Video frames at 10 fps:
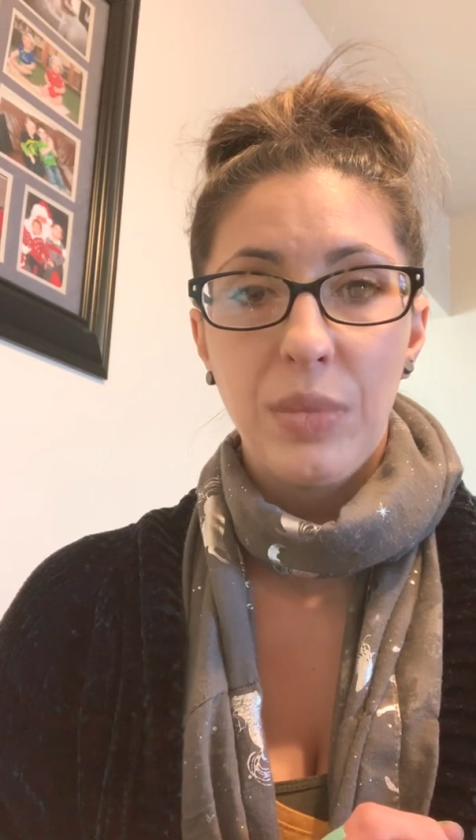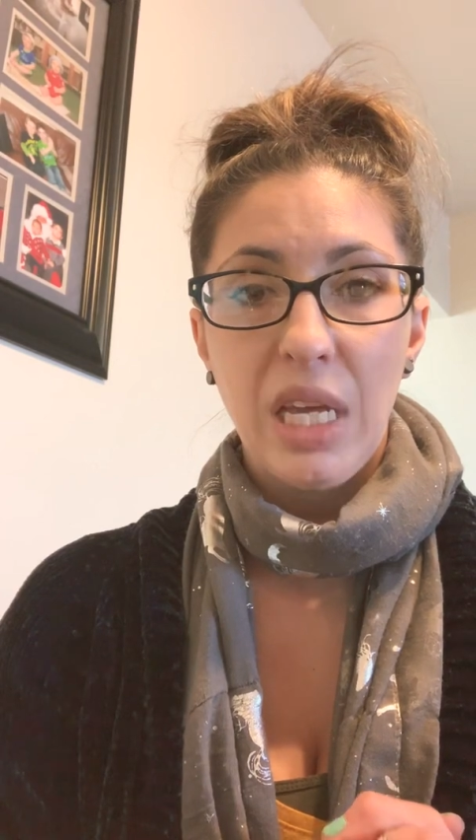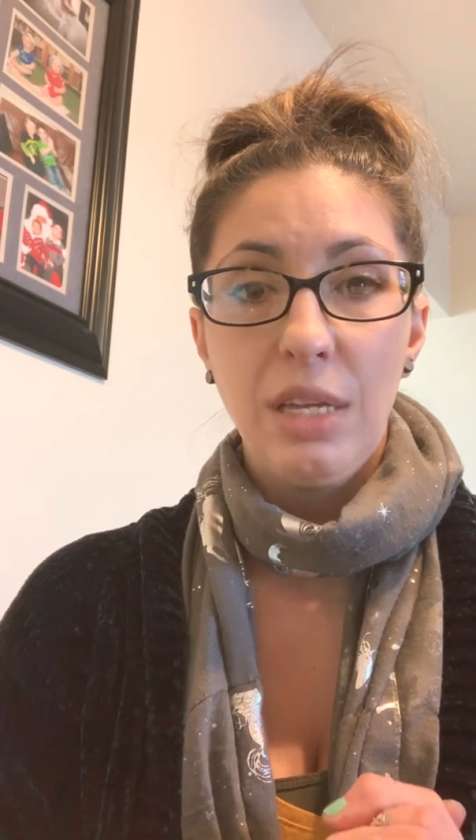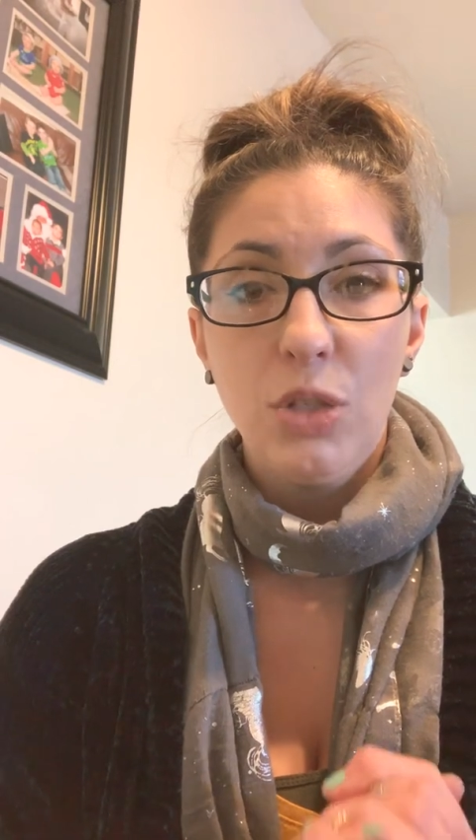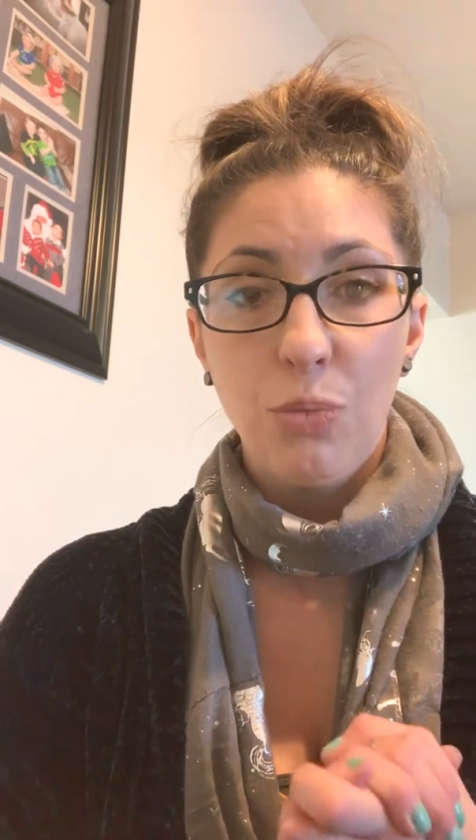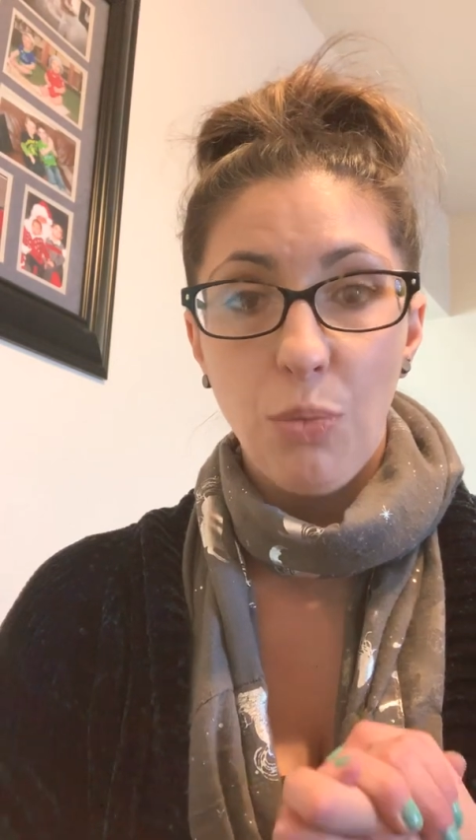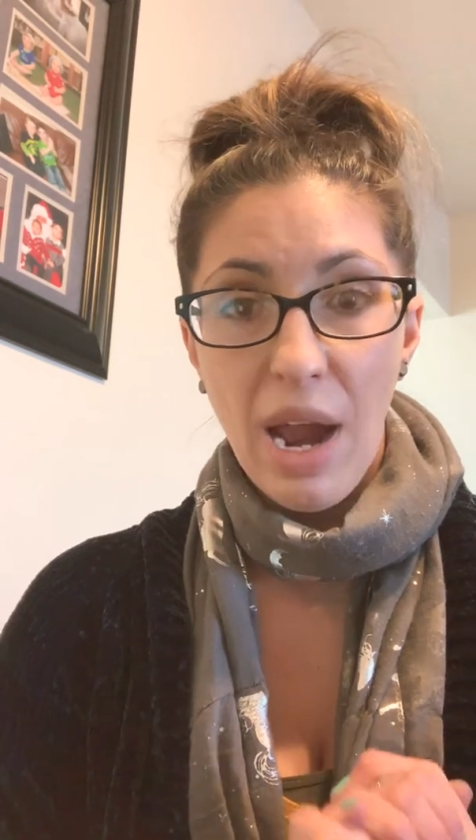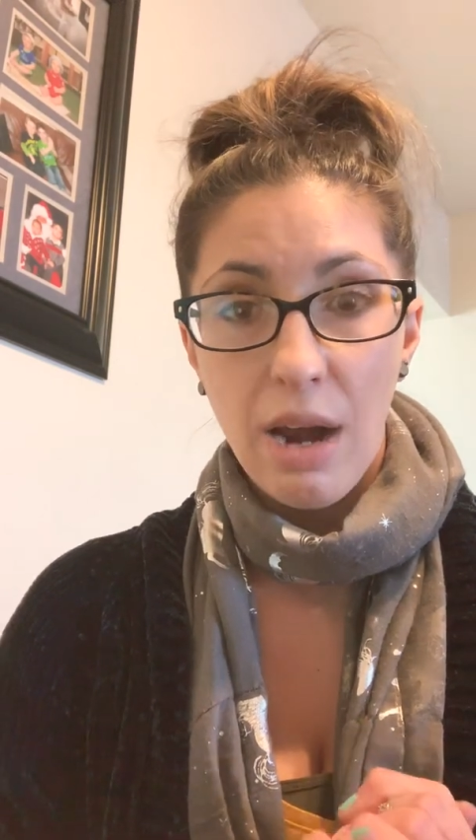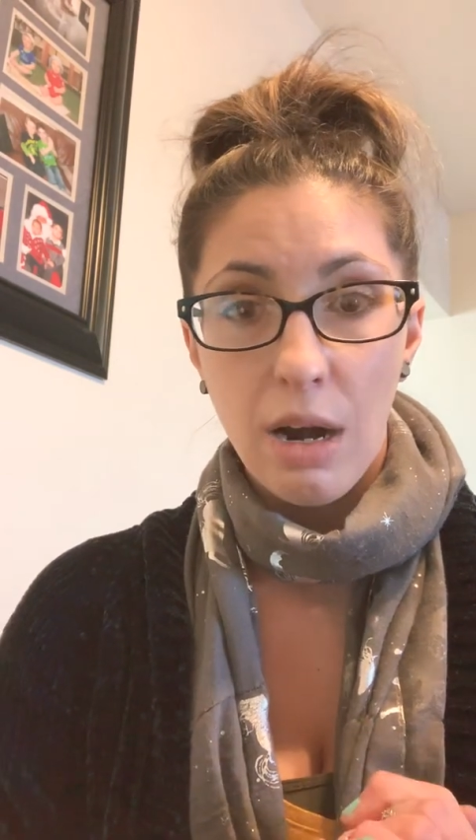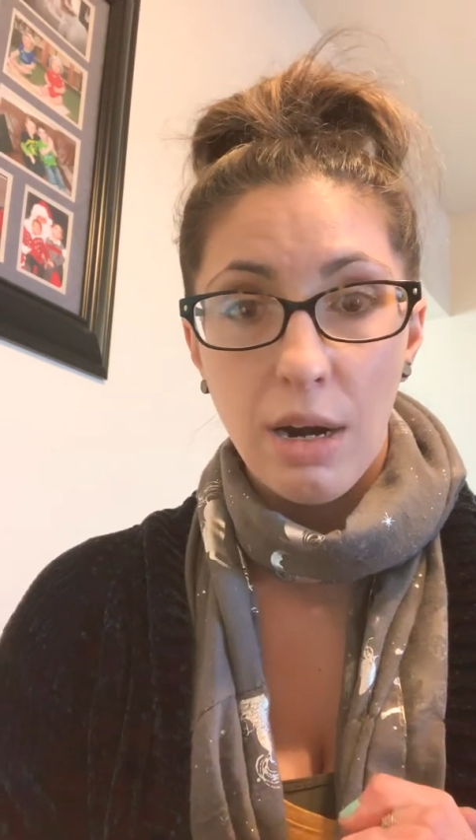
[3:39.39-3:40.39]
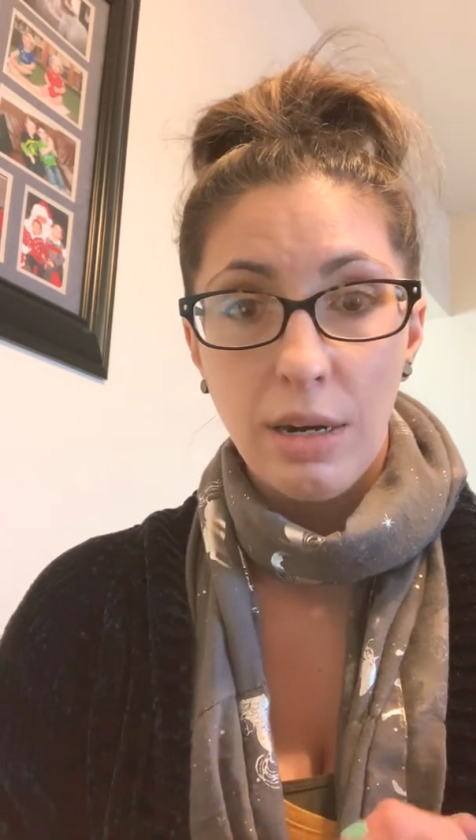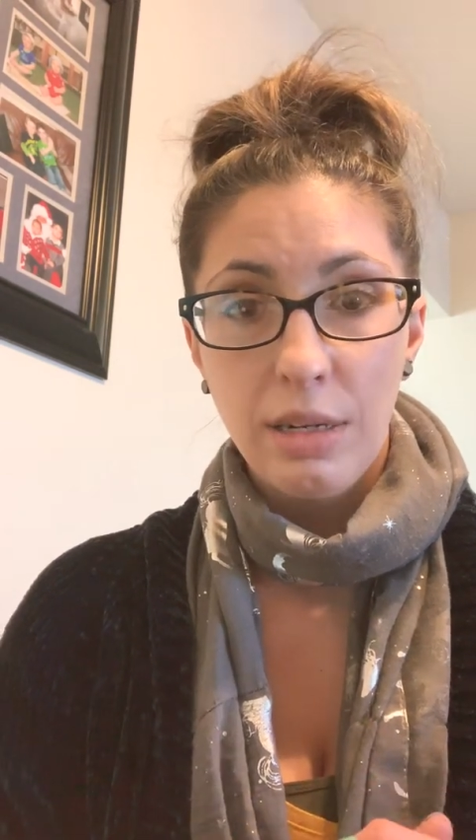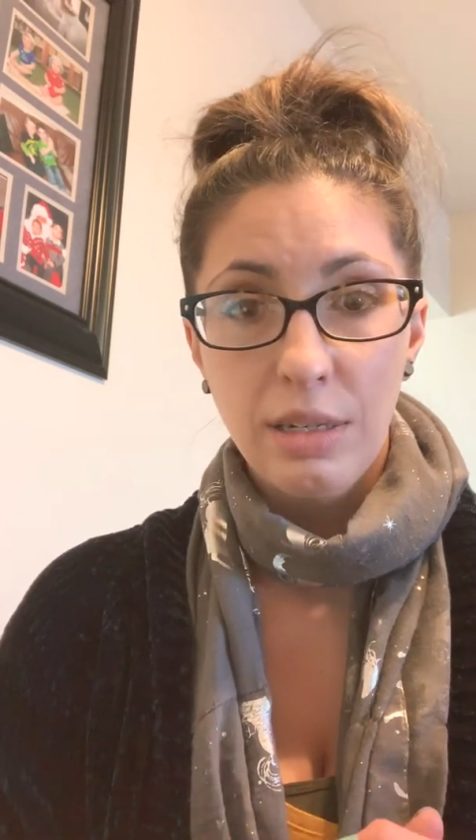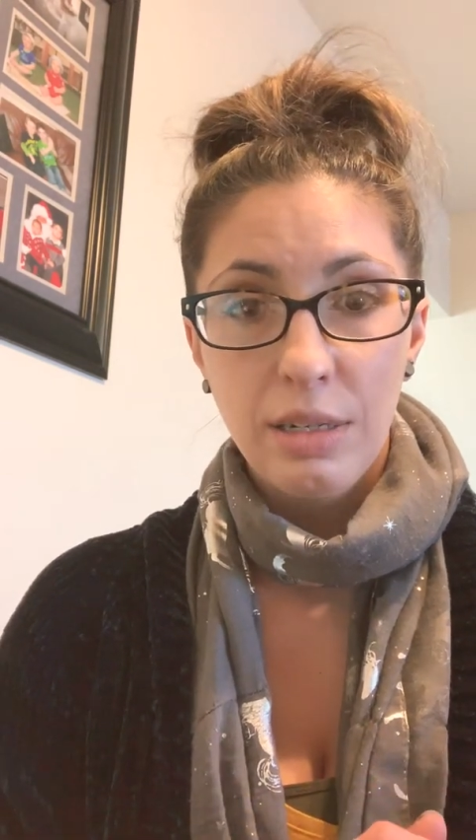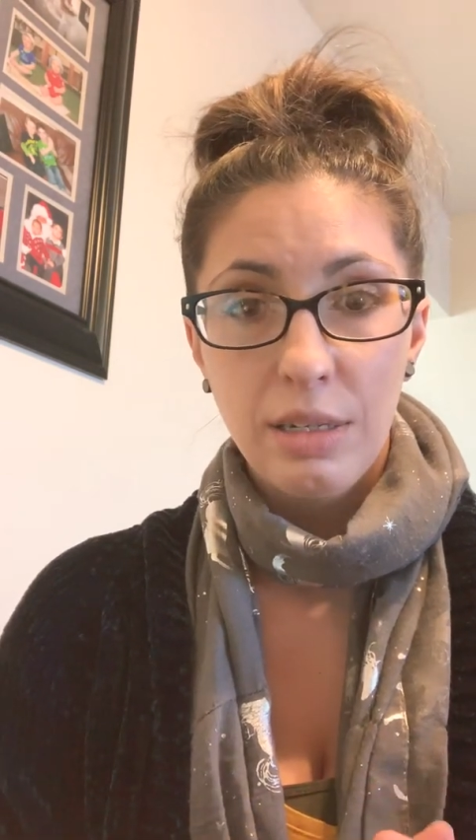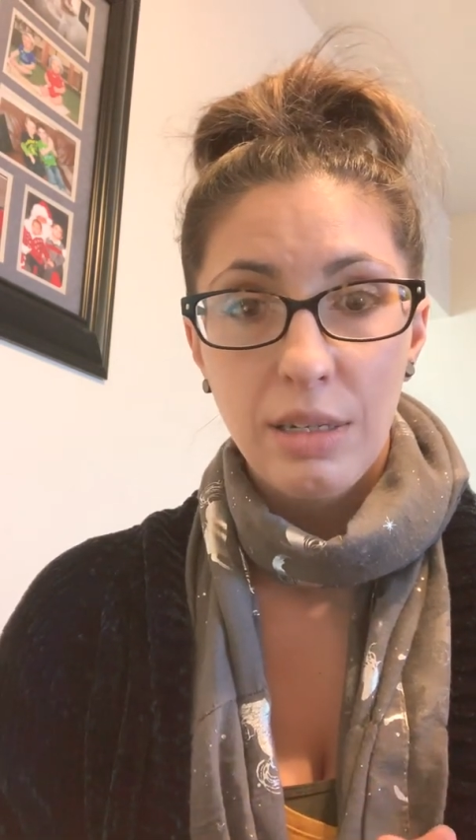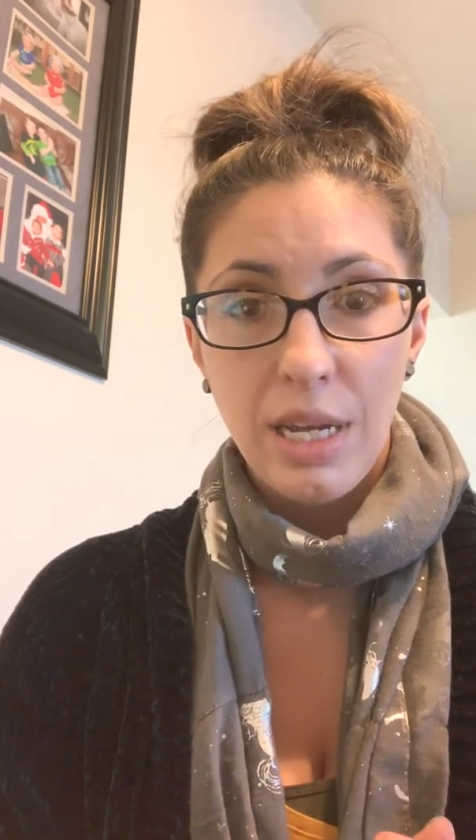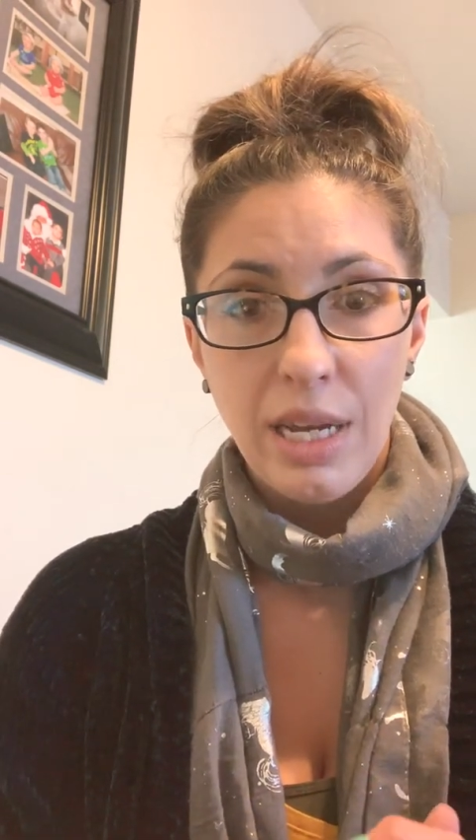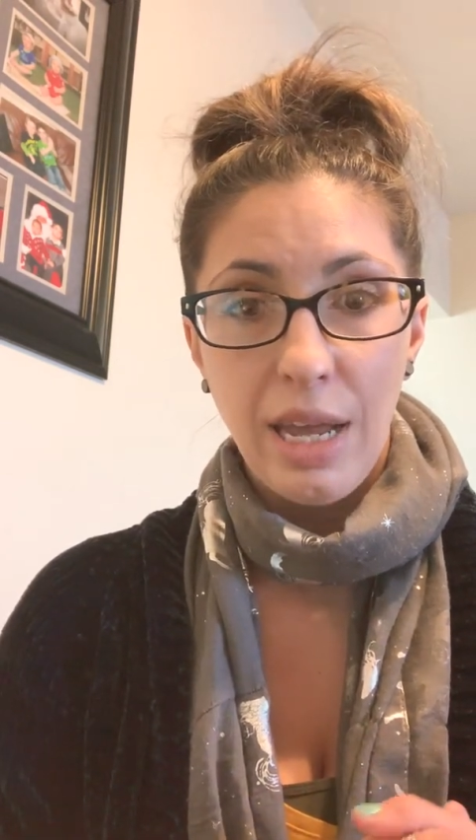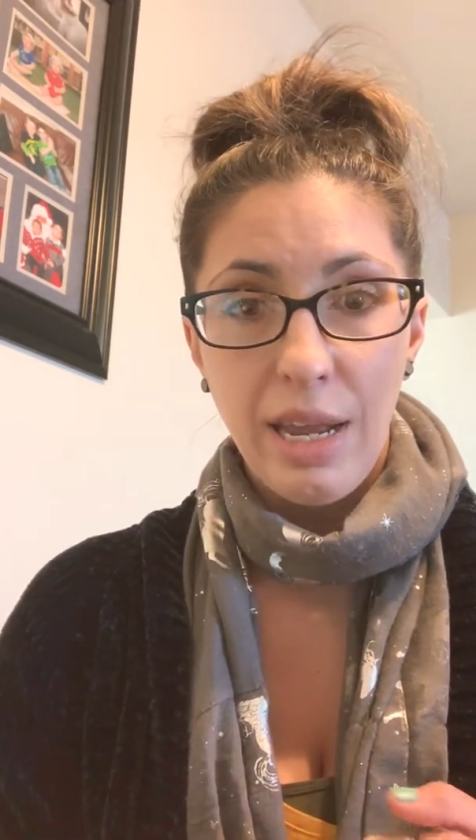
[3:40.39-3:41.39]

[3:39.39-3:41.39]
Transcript: It's rare. Again,